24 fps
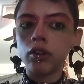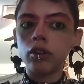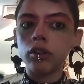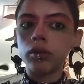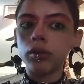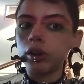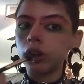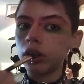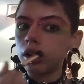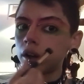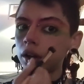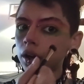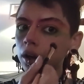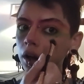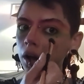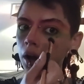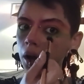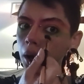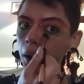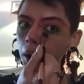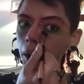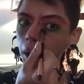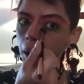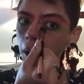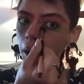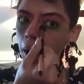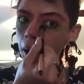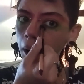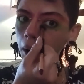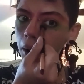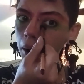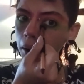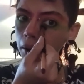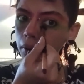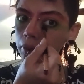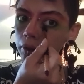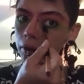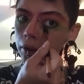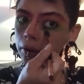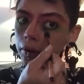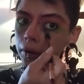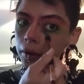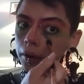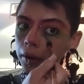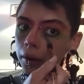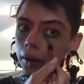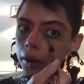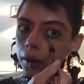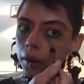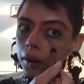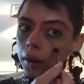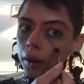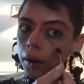do it again on the other eye.